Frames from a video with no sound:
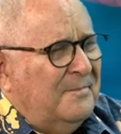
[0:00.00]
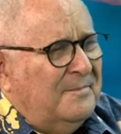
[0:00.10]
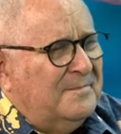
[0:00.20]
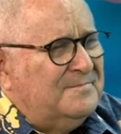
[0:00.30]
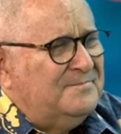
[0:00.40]

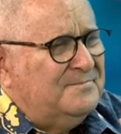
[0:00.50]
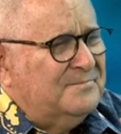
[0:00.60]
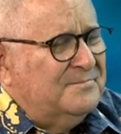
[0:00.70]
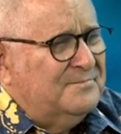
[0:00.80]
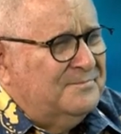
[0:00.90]

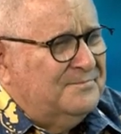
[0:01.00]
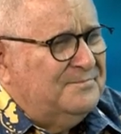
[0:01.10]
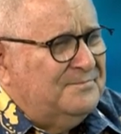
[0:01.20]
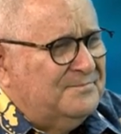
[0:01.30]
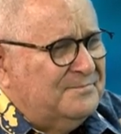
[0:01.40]

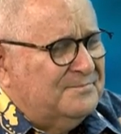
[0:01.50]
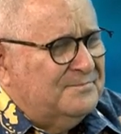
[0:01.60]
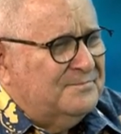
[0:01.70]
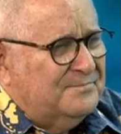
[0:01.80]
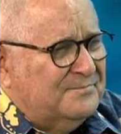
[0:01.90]

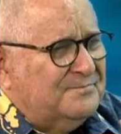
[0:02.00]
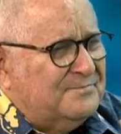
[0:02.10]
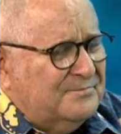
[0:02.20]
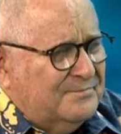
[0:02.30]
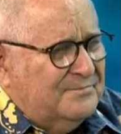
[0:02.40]

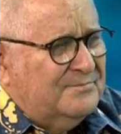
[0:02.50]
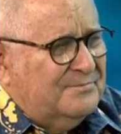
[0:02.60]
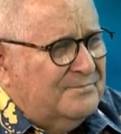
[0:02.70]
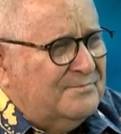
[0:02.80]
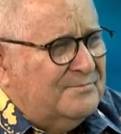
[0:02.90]

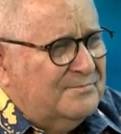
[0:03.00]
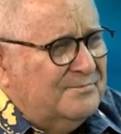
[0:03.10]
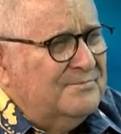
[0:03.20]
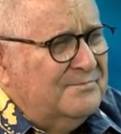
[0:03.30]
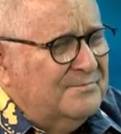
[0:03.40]

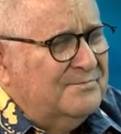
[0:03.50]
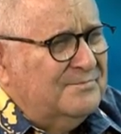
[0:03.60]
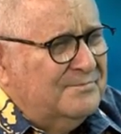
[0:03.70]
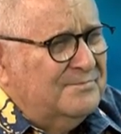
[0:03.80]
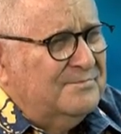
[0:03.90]

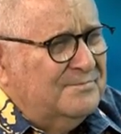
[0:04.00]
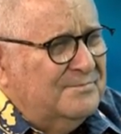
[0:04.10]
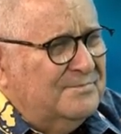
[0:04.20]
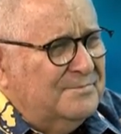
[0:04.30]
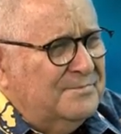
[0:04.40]

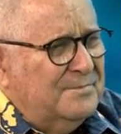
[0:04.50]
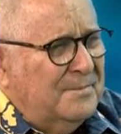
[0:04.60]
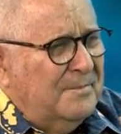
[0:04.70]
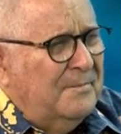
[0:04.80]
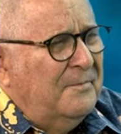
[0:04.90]

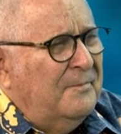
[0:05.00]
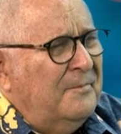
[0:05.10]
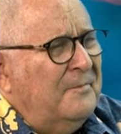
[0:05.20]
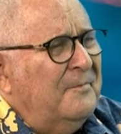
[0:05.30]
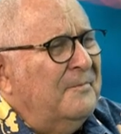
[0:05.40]

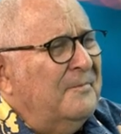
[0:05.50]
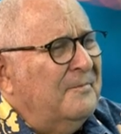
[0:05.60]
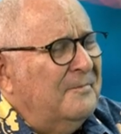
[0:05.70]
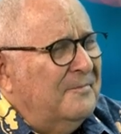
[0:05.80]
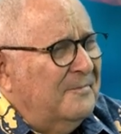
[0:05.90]

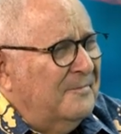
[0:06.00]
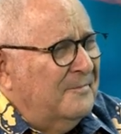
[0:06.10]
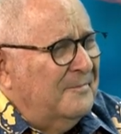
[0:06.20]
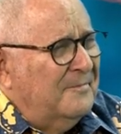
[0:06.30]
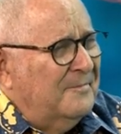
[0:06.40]

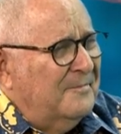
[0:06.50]
This person isn't speaking.